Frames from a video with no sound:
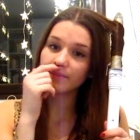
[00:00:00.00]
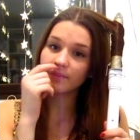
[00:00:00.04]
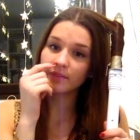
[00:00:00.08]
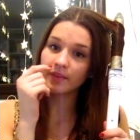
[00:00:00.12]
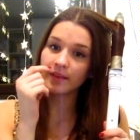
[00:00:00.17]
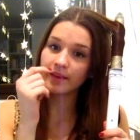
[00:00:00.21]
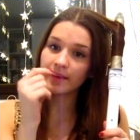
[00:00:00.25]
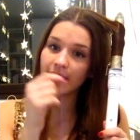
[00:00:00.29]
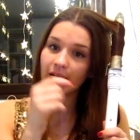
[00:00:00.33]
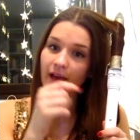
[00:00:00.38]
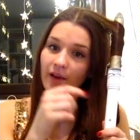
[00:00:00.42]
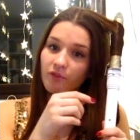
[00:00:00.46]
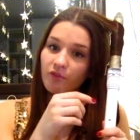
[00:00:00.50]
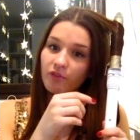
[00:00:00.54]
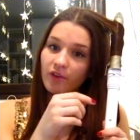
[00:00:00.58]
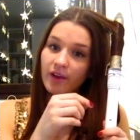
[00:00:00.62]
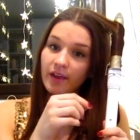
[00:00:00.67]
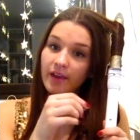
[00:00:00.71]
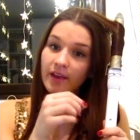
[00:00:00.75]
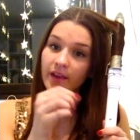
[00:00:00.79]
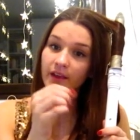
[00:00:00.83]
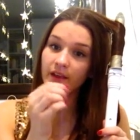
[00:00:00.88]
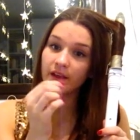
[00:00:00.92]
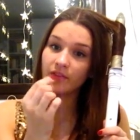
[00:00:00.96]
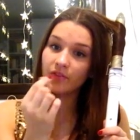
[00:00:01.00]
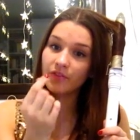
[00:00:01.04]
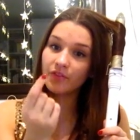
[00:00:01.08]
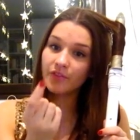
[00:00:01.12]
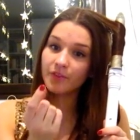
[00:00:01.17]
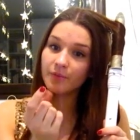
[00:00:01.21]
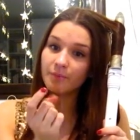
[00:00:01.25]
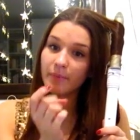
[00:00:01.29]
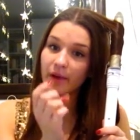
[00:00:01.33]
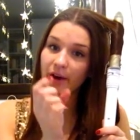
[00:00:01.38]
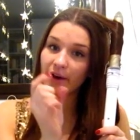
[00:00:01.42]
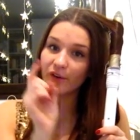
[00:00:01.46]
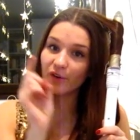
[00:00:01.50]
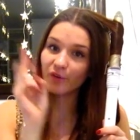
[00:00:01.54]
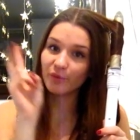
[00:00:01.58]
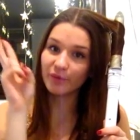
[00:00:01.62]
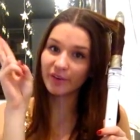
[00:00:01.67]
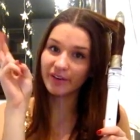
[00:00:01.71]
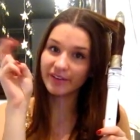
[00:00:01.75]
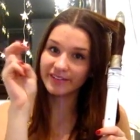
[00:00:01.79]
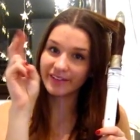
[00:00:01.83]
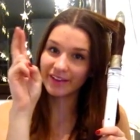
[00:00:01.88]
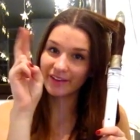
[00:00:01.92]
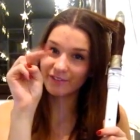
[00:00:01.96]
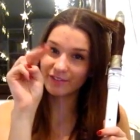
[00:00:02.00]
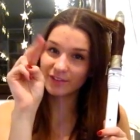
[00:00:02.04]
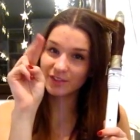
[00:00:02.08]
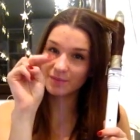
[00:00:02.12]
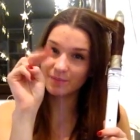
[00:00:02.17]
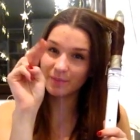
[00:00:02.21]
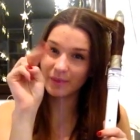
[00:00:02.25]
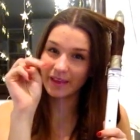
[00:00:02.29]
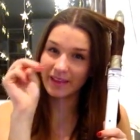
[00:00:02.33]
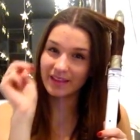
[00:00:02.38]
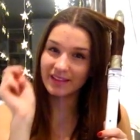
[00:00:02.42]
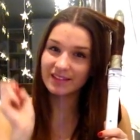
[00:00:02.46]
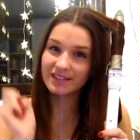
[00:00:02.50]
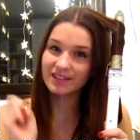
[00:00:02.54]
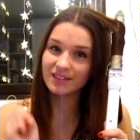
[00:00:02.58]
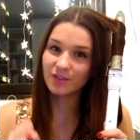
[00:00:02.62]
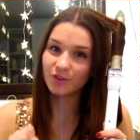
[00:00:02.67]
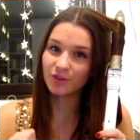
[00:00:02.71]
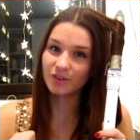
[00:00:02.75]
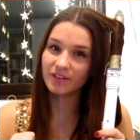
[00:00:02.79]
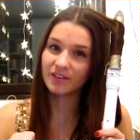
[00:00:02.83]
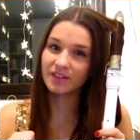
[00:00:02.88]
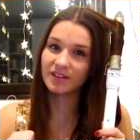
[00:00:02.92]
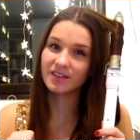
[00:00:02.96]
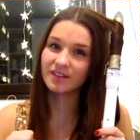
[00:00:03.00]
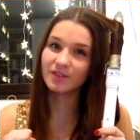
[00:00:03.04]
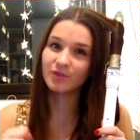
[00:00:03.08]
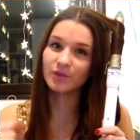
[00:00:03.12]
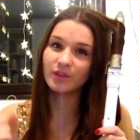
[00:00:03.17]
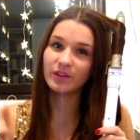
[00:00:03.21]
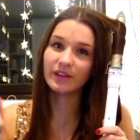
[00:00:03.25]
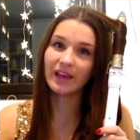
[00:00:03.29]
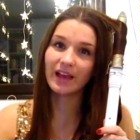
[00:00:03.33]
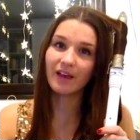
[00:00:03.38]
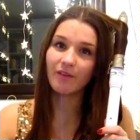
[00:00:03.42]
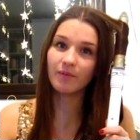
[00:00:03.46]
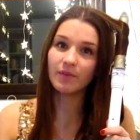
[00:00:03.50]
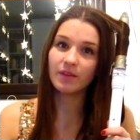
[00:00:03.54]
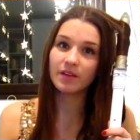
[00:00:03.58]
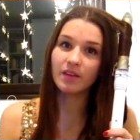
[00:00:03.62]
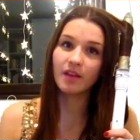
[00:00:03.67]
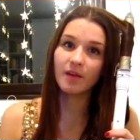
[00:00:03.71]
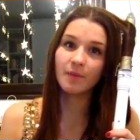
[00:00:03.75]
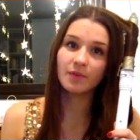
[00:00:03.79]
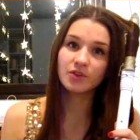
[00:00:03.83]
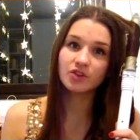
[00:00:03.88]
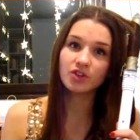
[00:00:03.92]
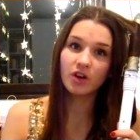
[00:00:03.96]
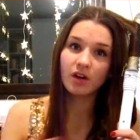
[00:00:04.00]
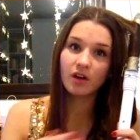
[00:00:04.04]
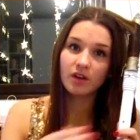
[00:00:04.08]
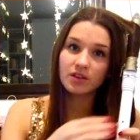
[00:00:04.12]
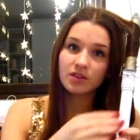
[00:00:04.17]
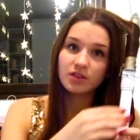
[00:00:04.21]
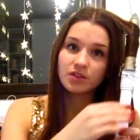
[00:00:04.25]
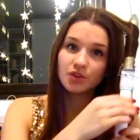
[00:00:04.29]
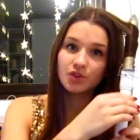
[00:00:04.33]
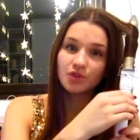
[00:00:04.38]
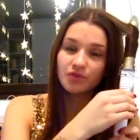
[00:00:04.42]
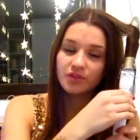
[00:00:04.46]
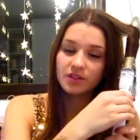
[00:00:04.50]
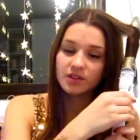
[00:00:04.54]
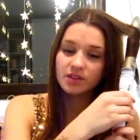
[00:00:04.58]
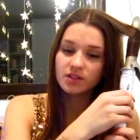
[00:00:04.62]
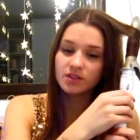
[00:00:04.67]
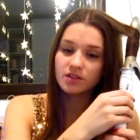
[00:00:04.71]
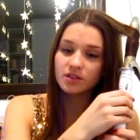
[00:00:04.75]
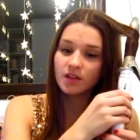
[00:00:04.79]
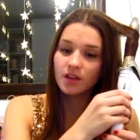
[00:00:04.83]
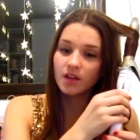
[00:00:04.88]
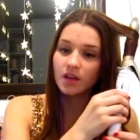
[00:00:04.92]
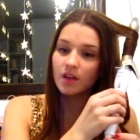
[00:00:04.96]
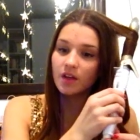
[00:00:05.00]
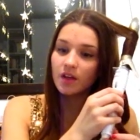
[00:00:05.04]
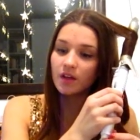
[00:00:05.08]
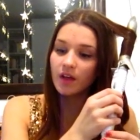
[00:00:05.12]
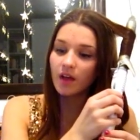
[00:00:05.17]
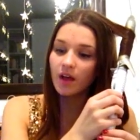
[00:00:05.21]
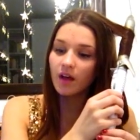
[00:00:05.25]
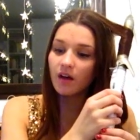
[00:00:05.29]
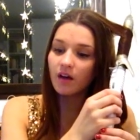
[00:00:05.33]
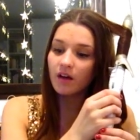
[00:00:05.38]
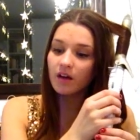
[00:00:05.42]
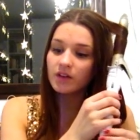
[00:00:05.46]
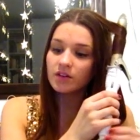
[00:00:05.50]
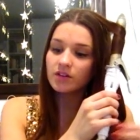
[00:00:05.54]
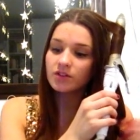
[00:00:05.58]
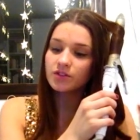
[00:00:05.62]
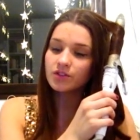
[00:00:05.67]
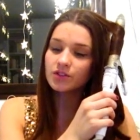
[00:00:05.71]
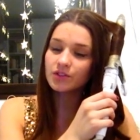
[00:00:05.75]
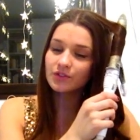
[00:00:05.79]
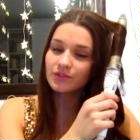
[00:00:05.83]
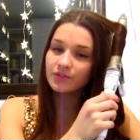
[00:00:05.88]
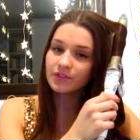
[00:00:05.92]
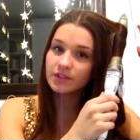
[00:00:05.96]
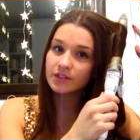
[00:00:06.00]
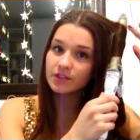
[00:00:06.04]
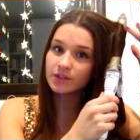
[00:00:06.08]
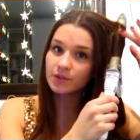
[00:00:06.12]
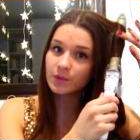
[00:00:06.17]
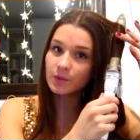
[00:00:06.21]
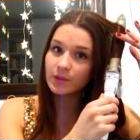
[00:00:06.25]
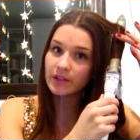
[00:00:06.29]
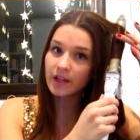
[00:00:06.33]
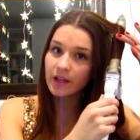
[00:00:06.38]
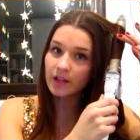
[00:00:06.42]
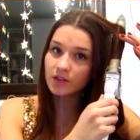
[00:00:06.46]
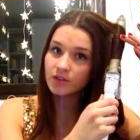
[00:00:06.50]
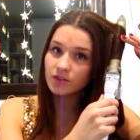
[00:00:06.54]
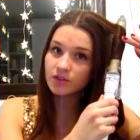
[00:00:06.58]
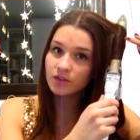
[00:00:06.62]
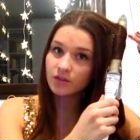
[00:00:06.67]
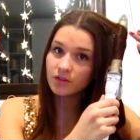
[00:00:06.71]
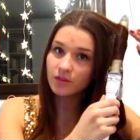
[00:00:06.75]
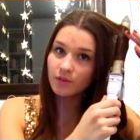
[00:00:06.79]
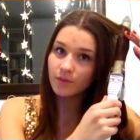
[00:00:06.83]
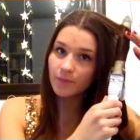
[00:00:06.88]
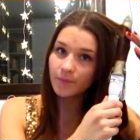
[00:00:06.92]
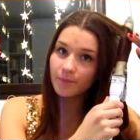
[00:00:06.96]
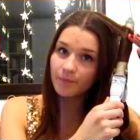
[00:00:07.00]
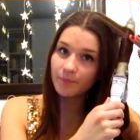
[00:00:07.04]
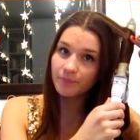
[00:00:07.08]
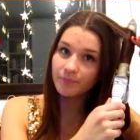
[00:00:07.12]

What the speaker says: like halfway, the barrel runs out of space, or it doesn't really have that much hot surface to attach to.